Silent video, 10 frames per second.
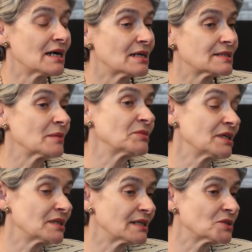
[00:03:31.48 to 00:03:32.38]

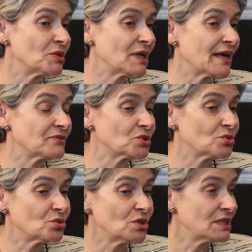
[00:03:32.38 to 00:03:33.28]
something that we have
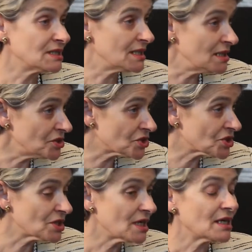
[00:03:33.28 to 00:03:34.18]
to
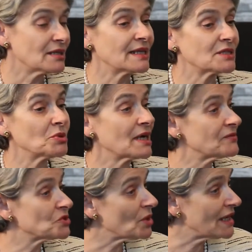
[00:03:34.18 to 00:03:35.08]
teach, that we
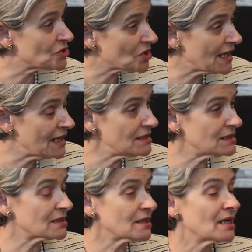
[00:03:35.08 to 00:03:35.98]
have to
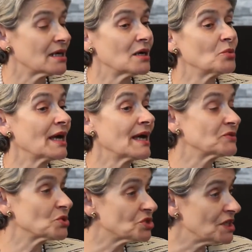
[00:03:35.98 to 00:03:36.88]
educate. We
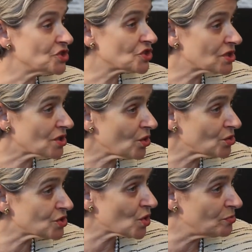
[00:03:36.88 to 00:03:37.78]
have to teach
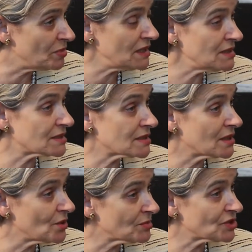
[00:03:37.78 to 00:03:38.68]
also peace,
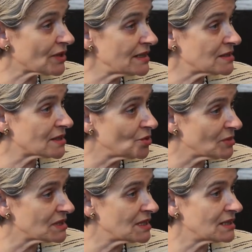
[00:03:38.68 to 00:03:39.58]
human rights,
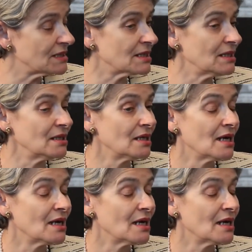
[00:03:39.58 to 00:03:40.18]
human dignity,